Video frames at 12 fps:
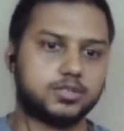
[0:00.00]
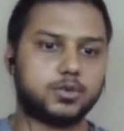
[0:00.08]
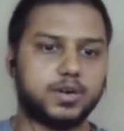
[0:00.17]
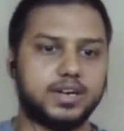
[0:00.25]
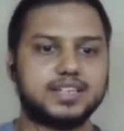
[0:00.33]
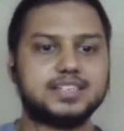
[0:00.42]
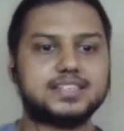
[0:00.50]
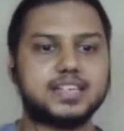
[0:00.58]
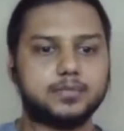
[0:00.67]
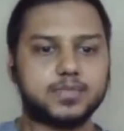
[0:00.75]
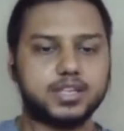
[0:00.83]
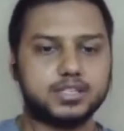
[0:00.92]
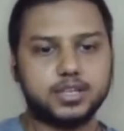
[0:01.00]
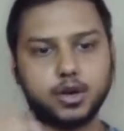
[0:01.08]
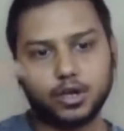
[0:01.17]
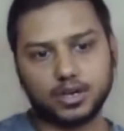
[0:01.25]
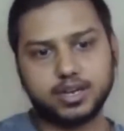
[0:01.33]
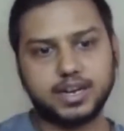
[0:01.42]
so it is something the
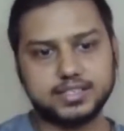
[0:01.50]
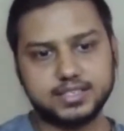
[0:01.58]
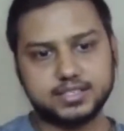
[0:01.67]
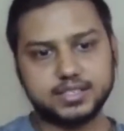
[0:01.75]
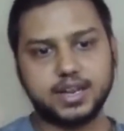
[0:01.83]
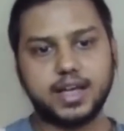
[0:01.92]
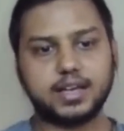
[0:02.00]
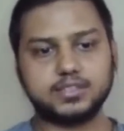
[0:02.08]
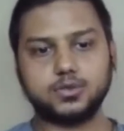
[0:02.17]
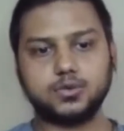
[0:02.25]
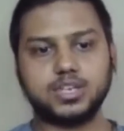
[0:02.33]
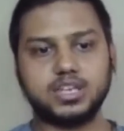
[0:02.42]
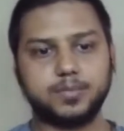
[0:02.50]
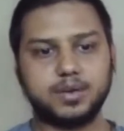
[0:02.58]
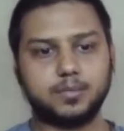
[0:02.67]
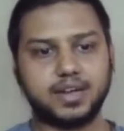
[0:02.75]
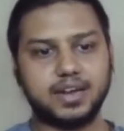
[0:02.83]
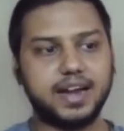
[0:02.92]
organization has to keep in
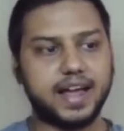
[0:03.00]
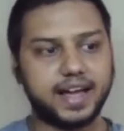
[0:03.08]
mind